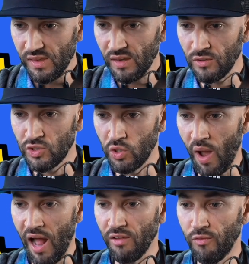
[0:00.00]
so
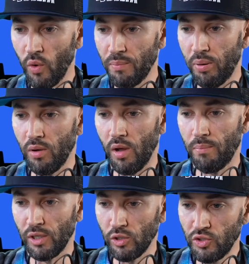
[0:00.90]
I'll avoid
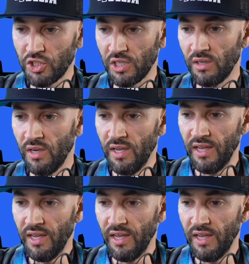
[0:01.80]
pollution,